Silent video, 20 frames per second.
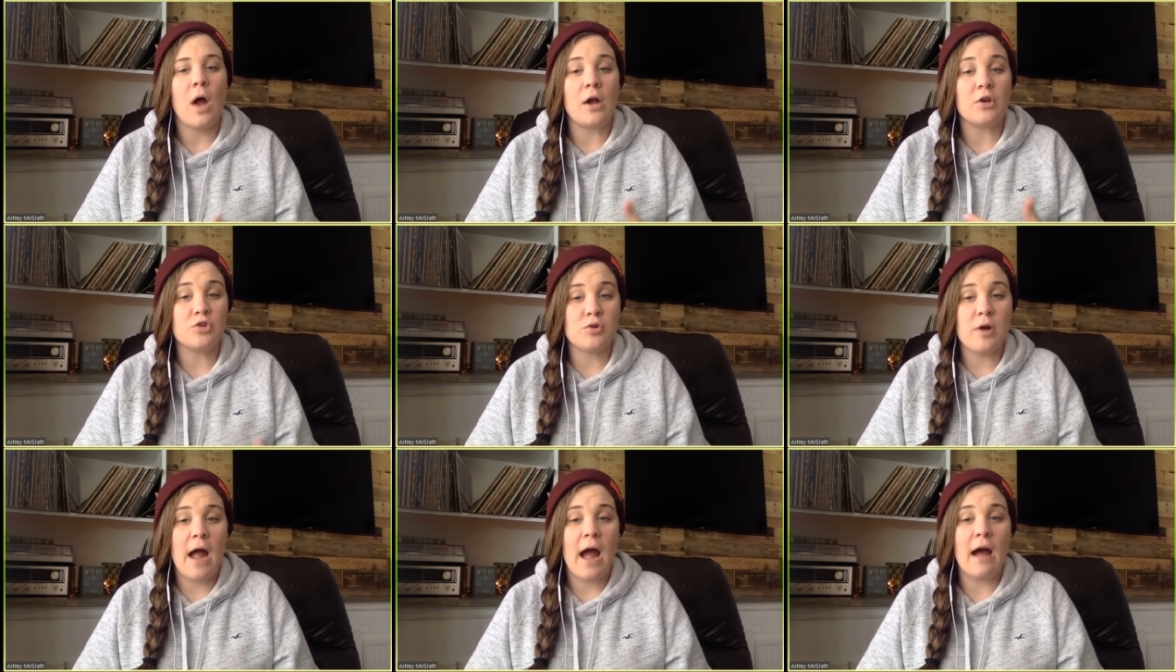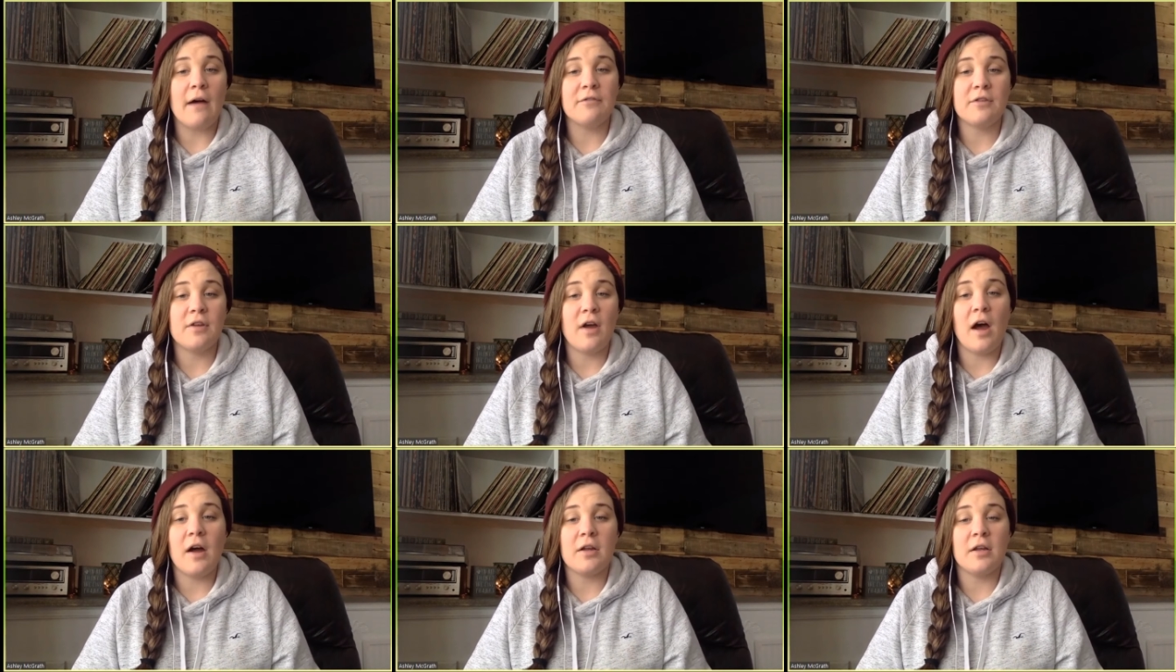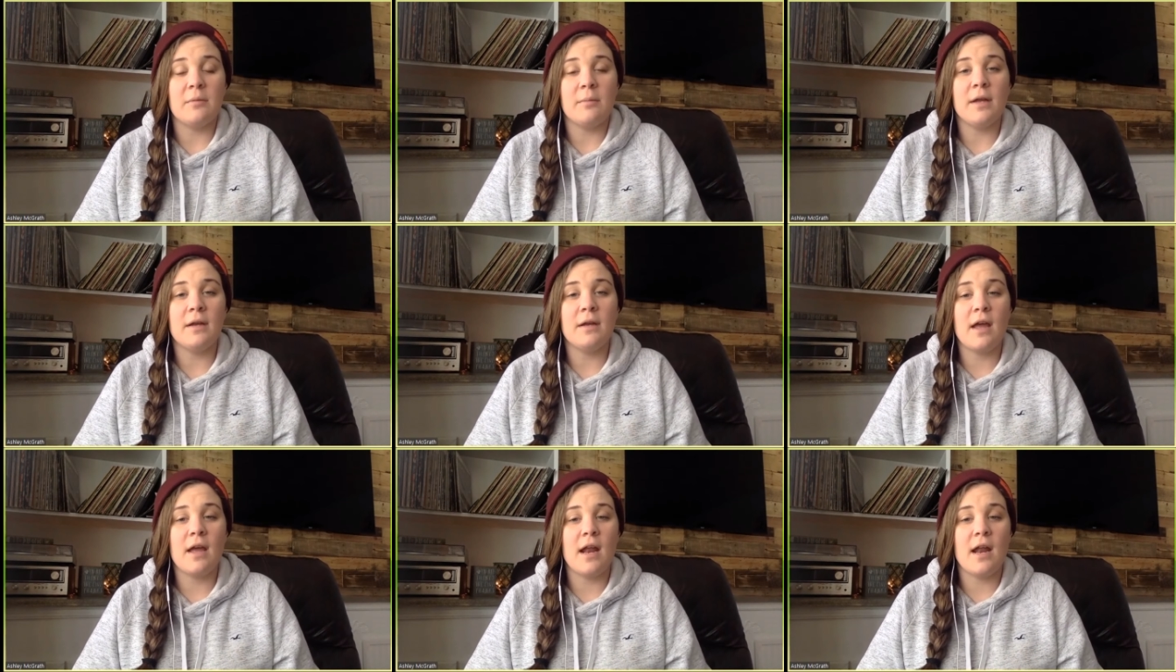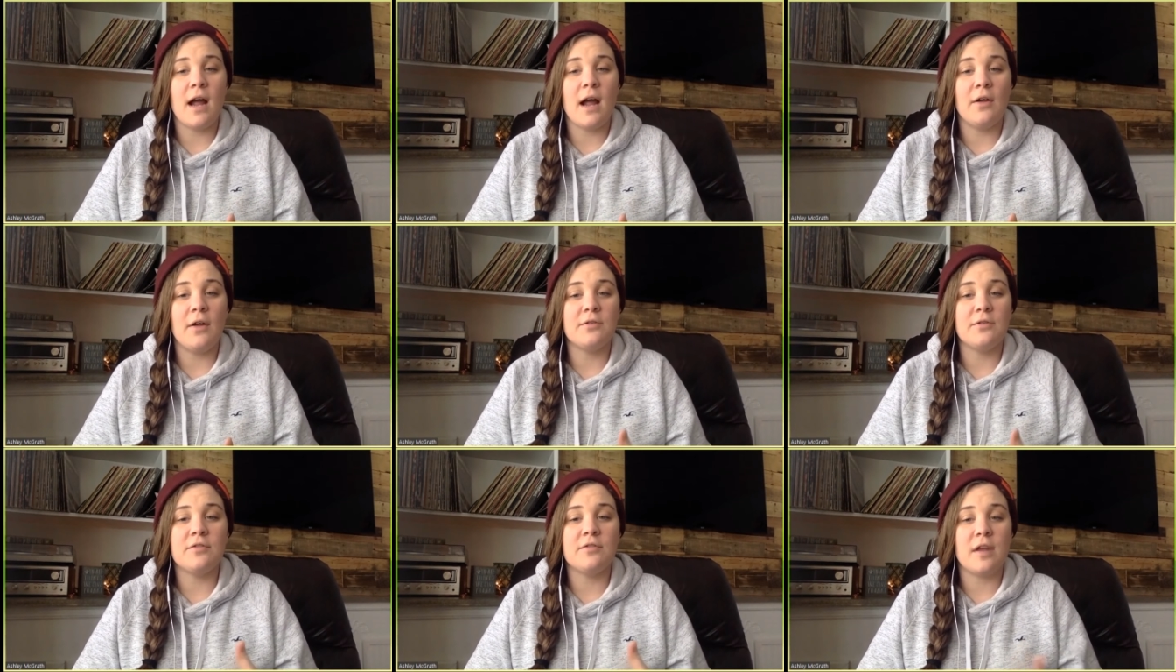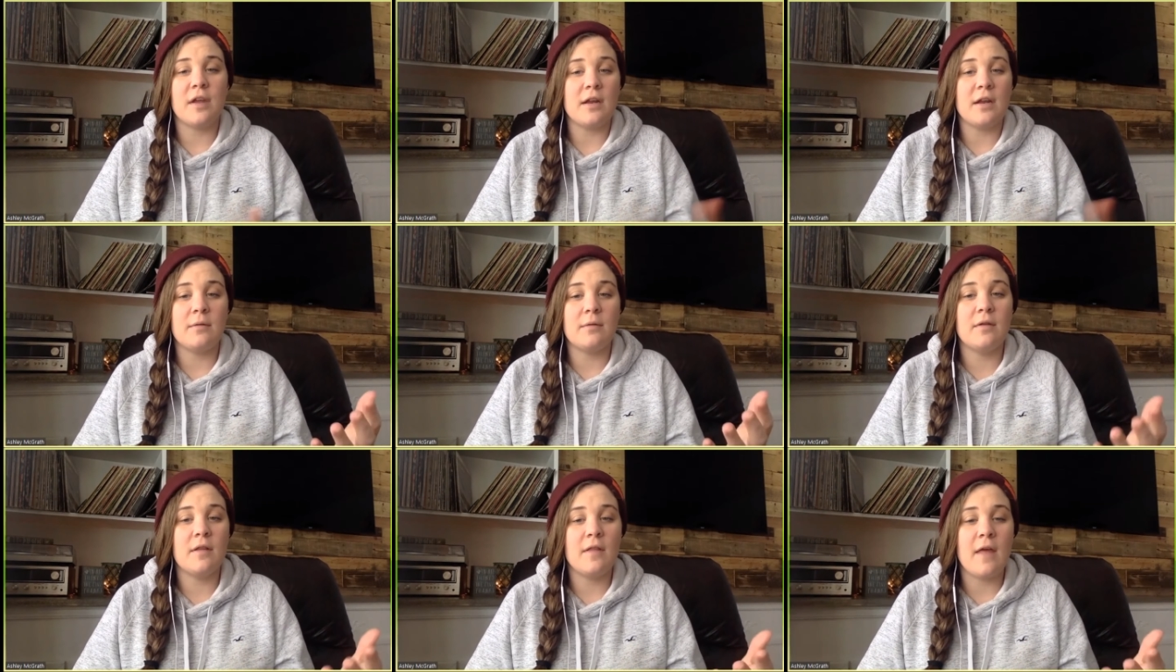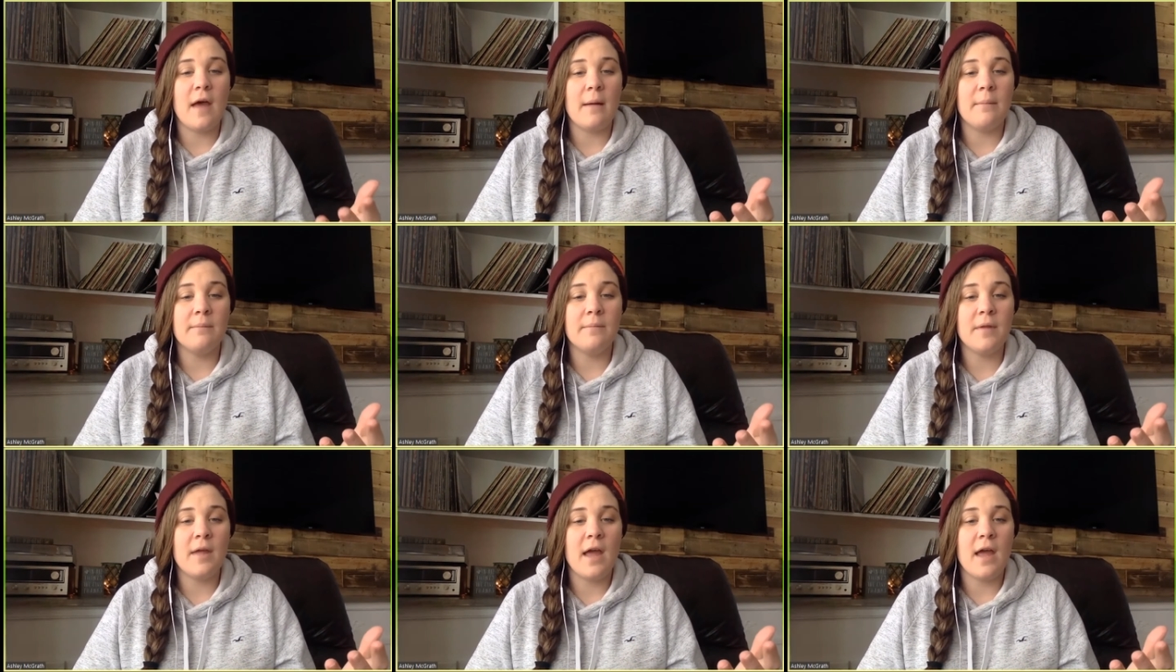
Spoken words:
draft document, and I'll send it to them,